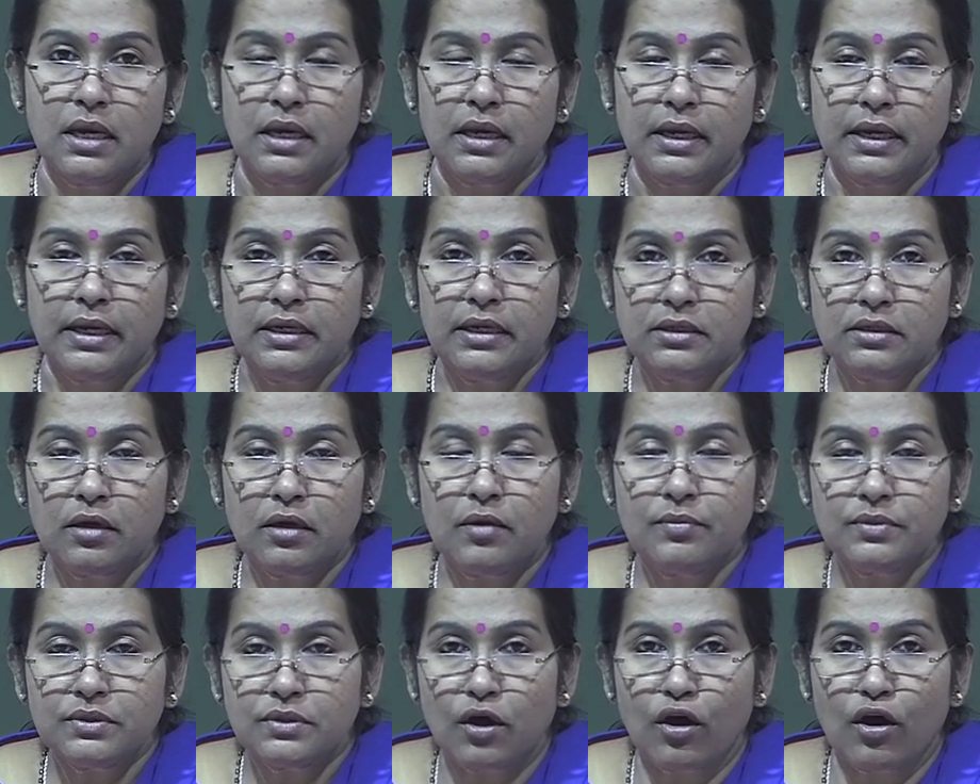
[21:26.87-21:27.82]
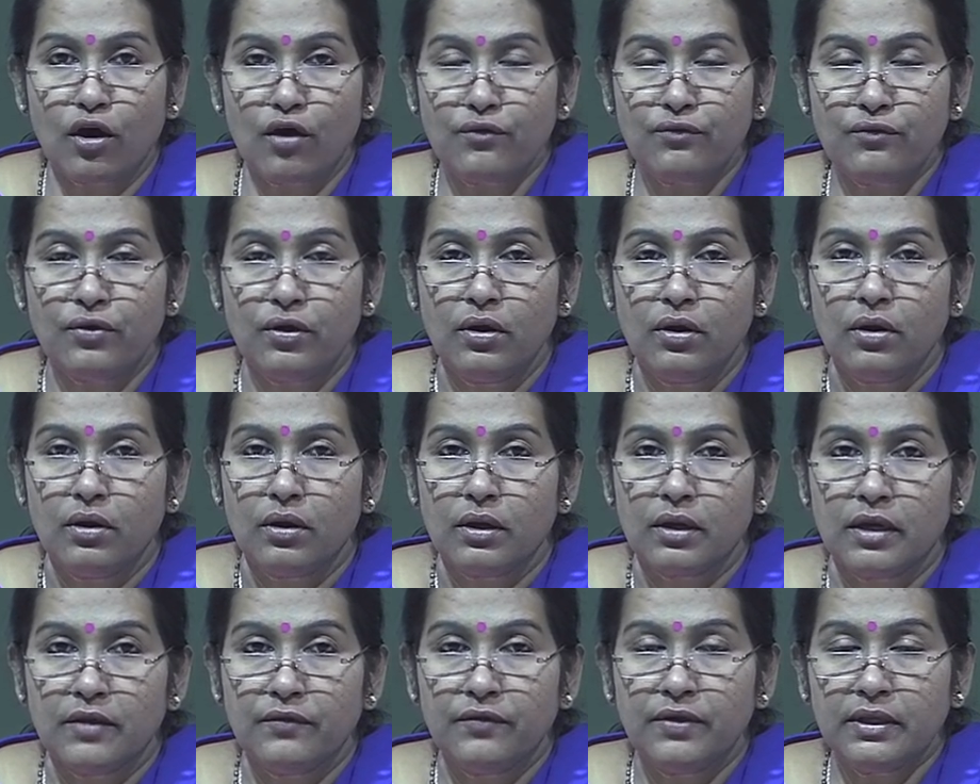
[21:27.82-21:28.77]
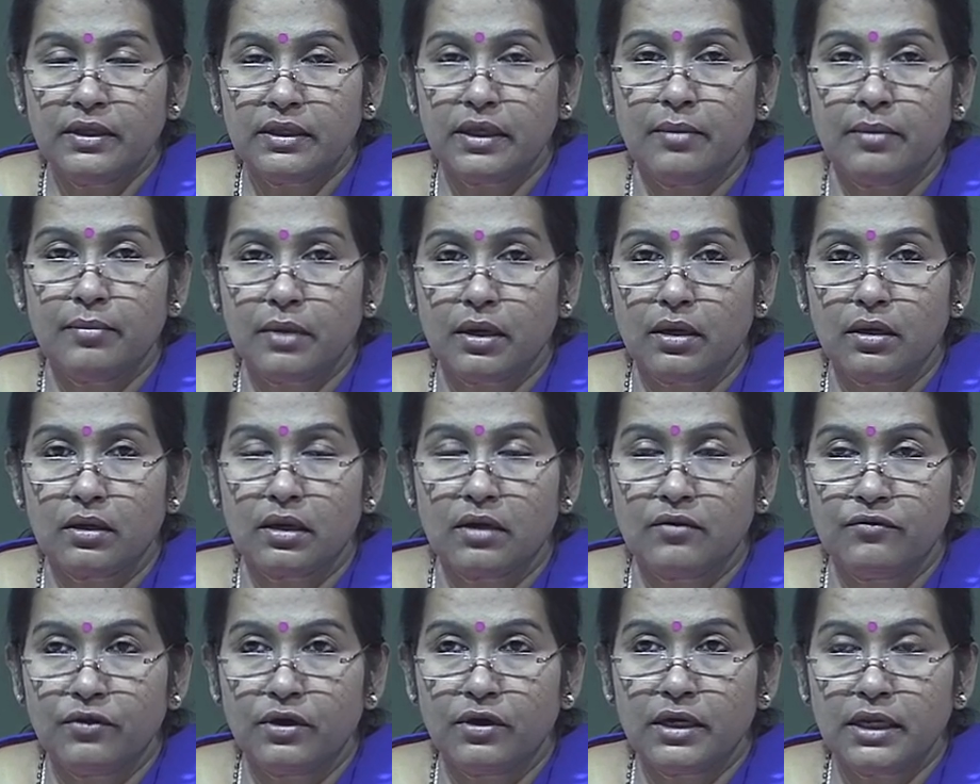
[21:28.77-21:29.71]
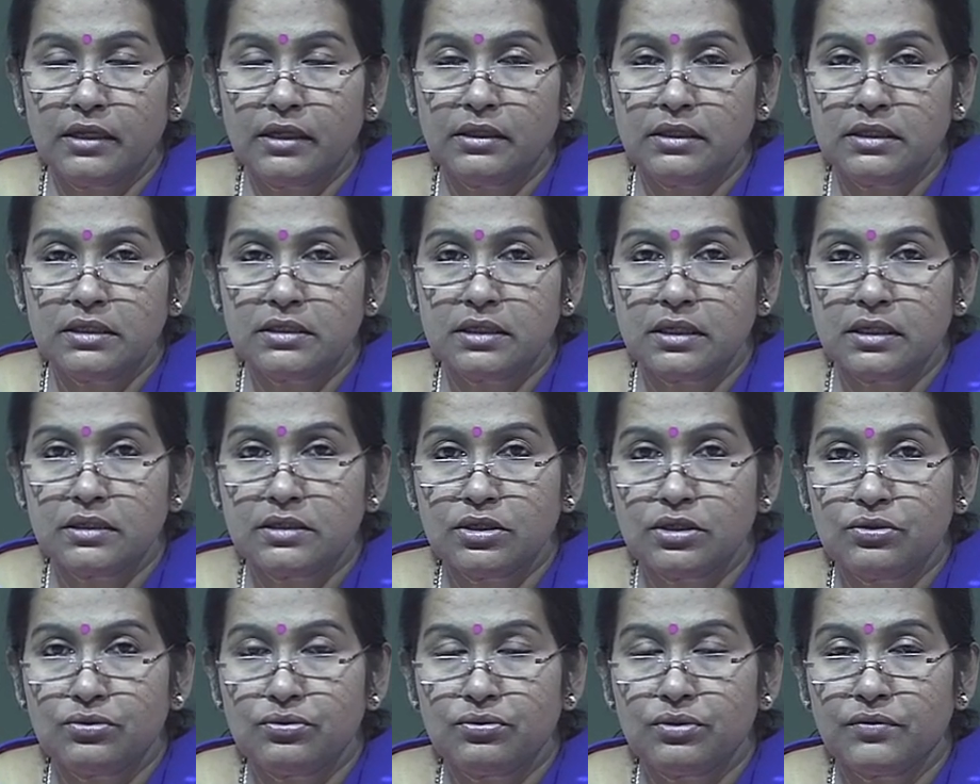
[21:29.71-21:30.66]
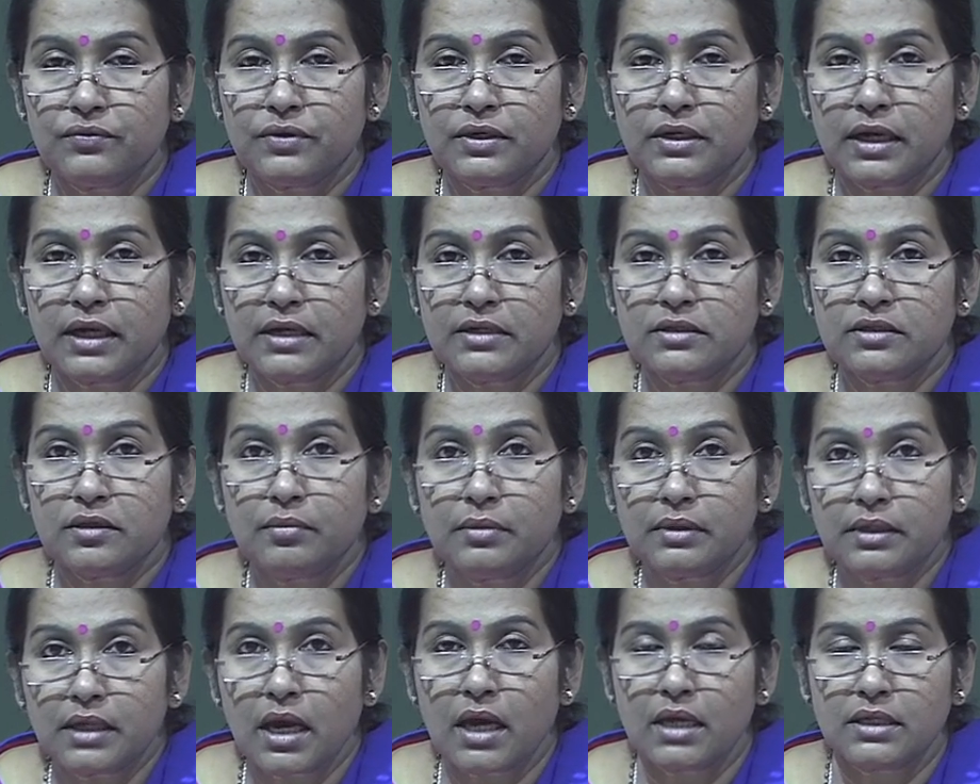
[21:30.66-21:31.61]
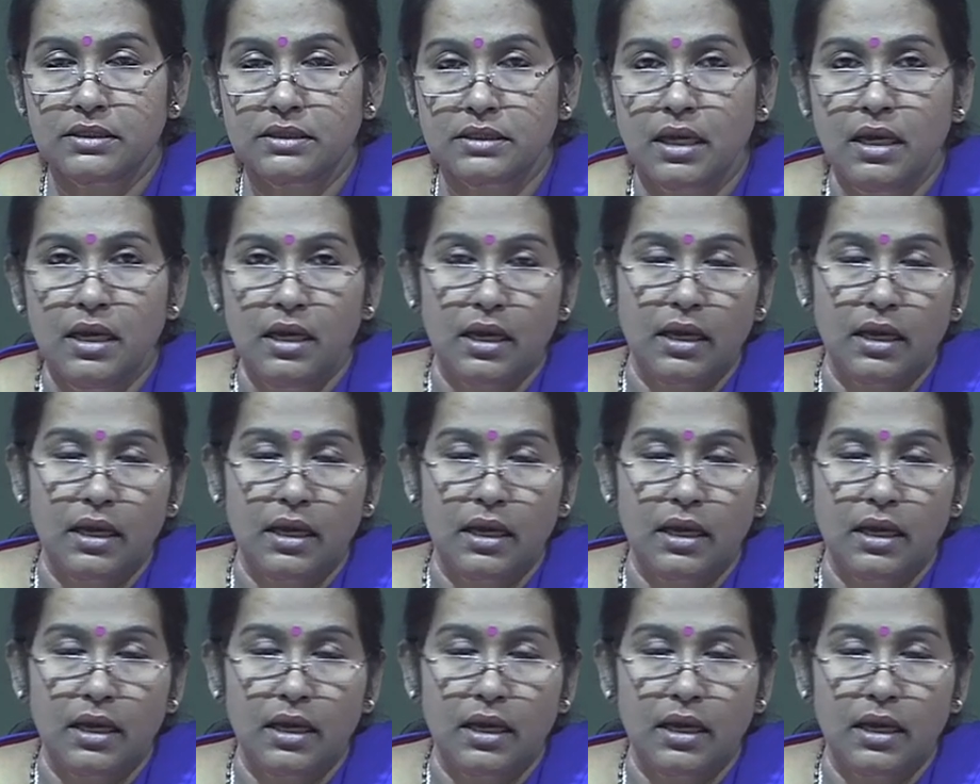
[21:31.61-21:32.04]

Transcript: in terms of giving them or converting these things into different kinds of tasks